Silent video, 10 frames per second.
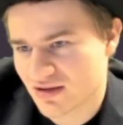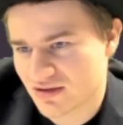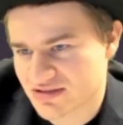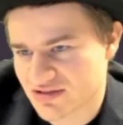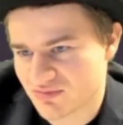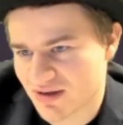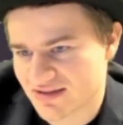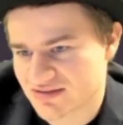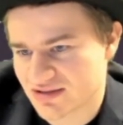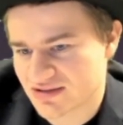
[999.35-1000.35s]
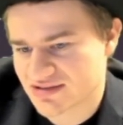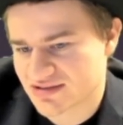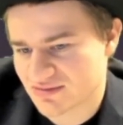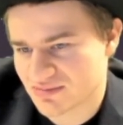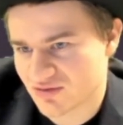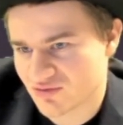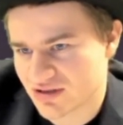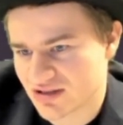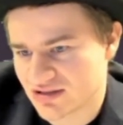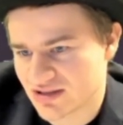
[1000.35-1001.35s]
Because if black takes, I'll play
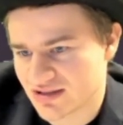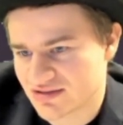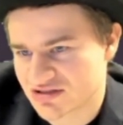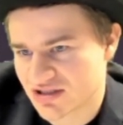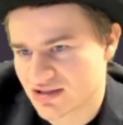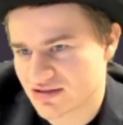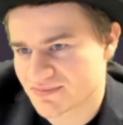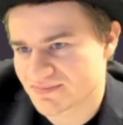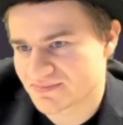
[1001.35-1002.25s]
rook e8 check.